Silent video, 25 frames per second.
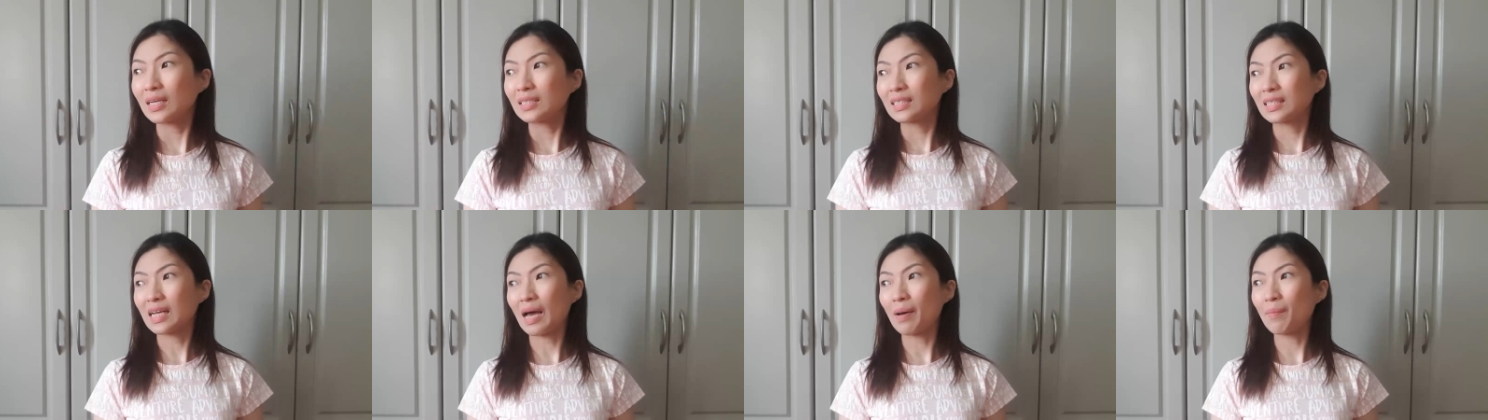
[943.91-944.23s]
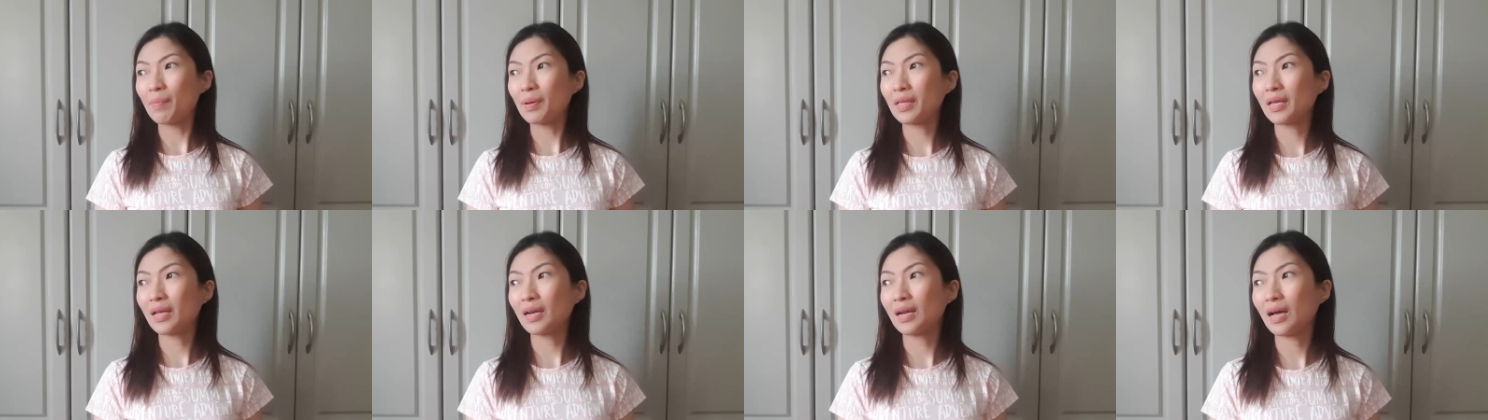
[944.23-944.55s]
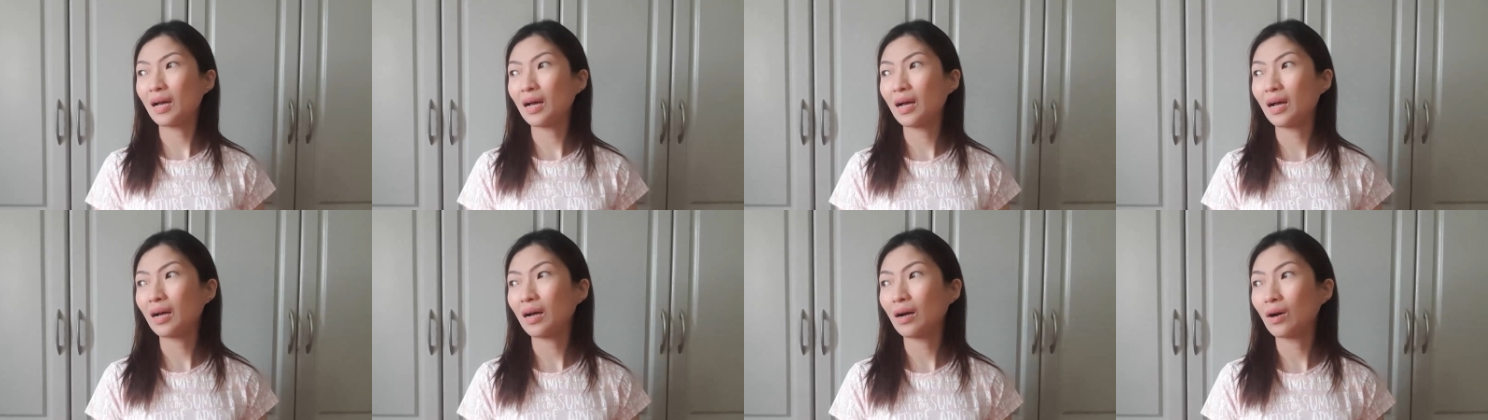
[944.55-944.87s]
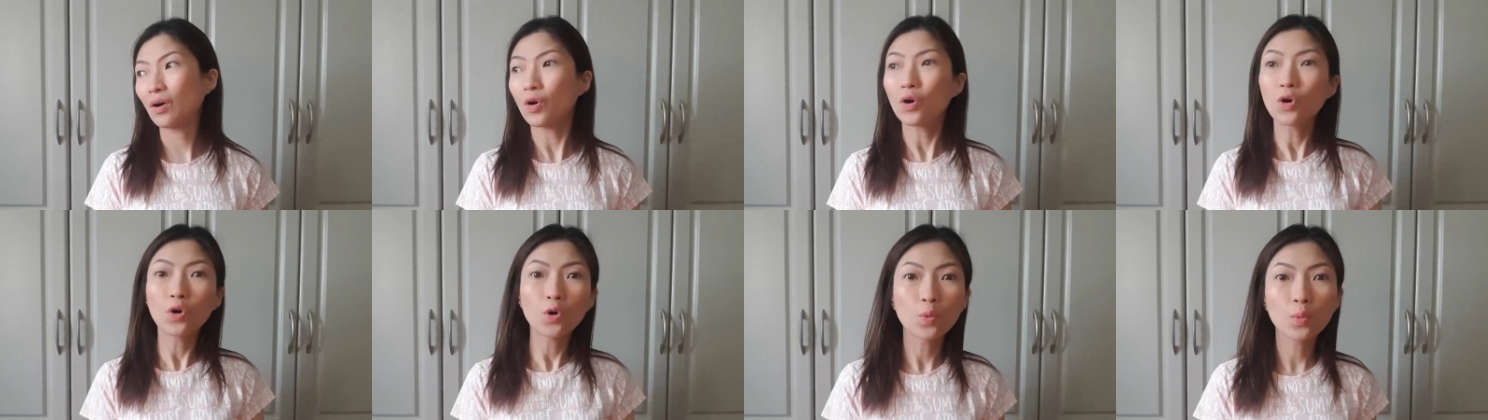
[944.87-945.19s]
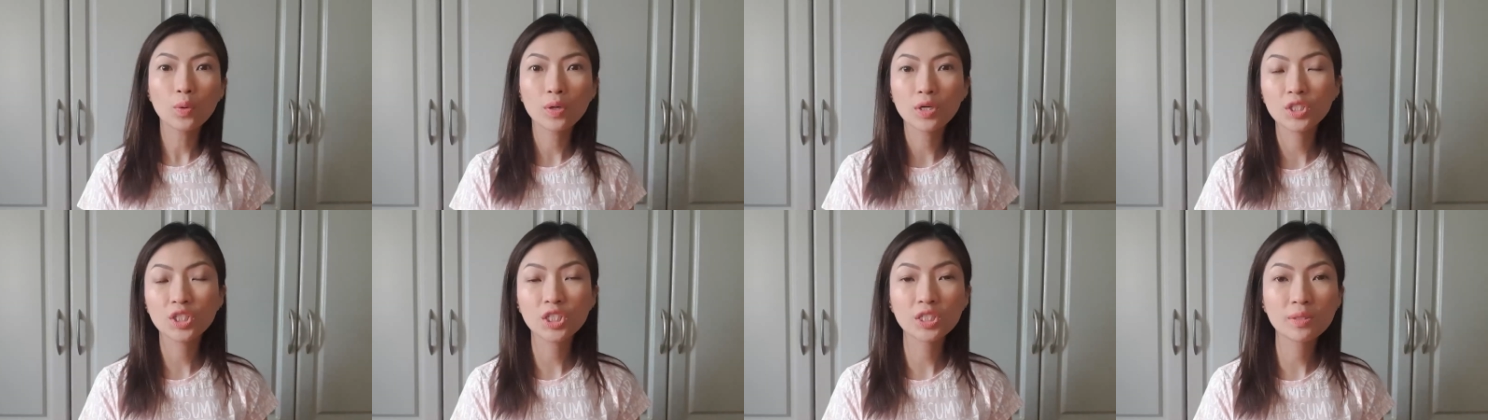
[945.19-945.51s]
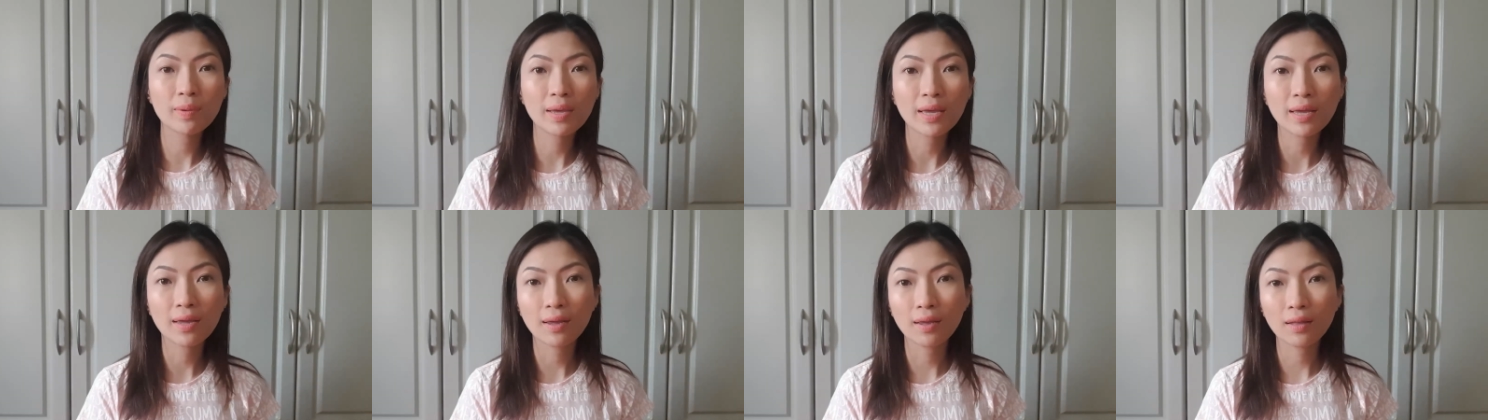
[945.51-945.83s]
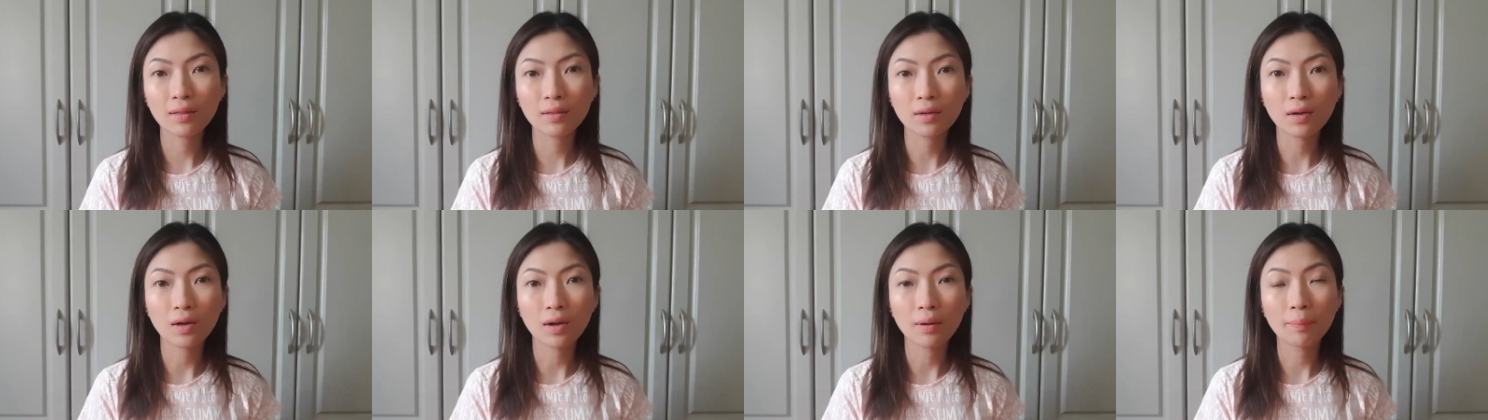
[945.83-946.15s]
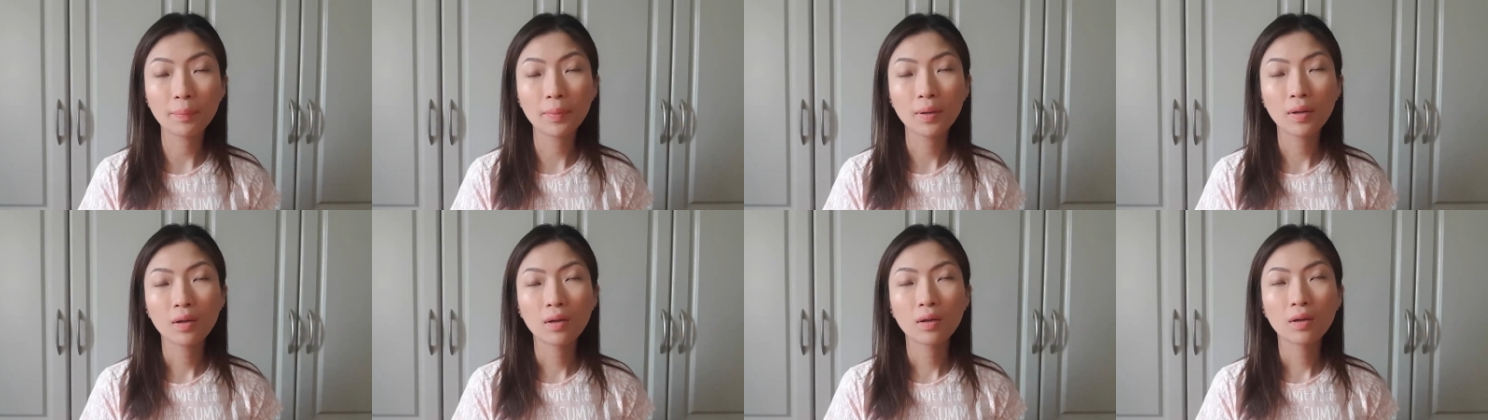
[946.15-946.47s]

sabi nila, oh, we're just making it up.